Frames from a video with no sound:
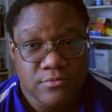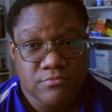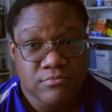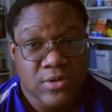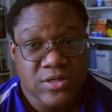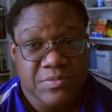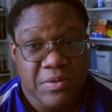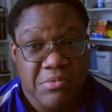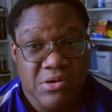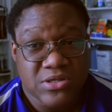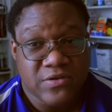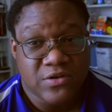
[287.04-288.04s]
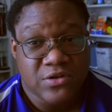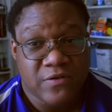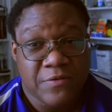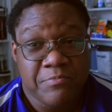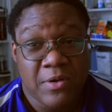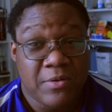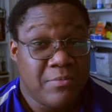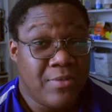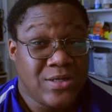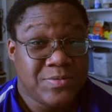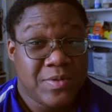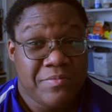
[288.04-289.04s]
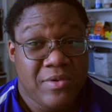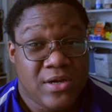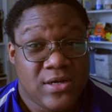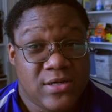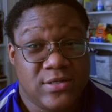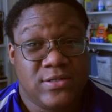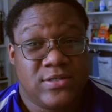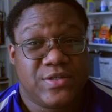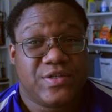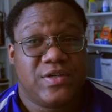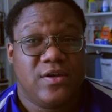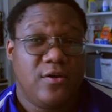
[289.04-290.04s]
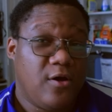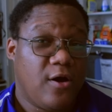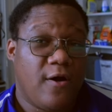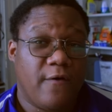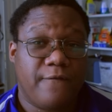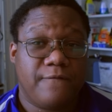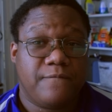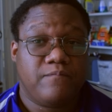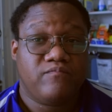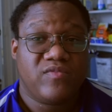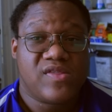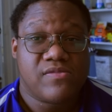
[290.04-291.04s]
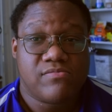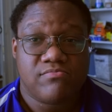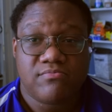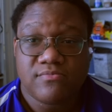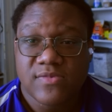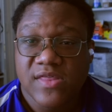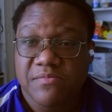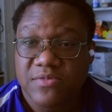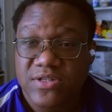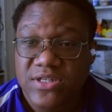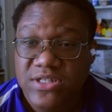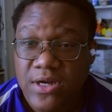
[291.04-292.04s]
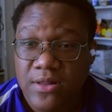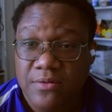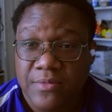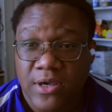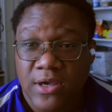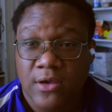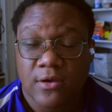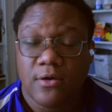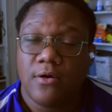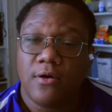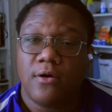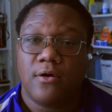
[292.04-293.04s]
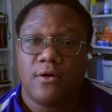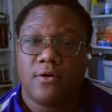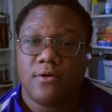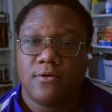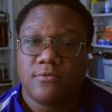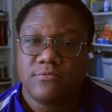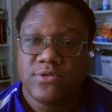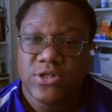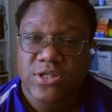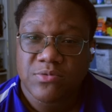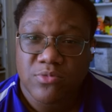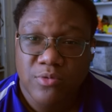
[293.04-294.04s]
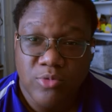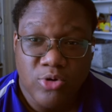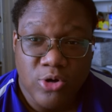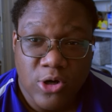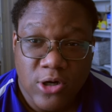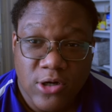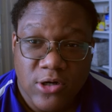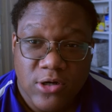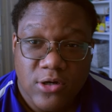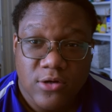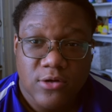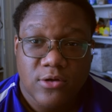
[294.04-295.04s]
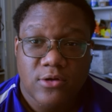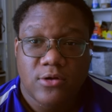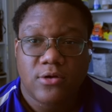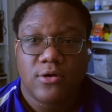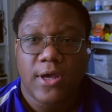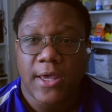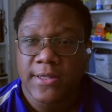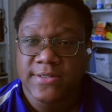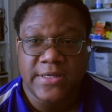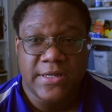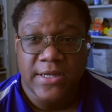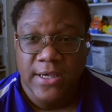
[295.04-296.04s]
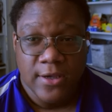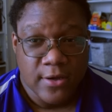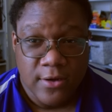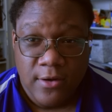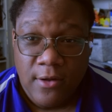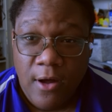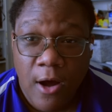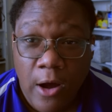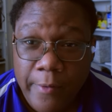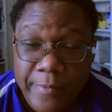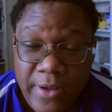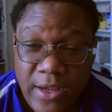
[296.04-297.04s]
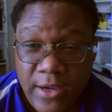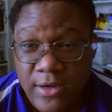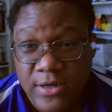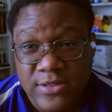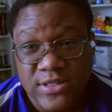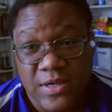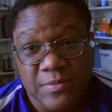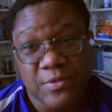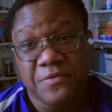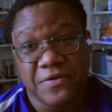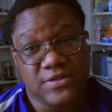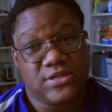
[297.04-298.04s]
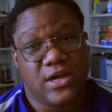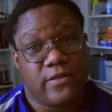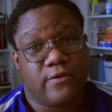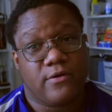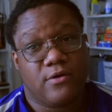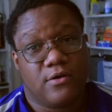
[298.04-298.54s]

Must be because of, it, it must be because of Timothy Chalamet, Jason Momoa, and Zendaya all being in the same movie together.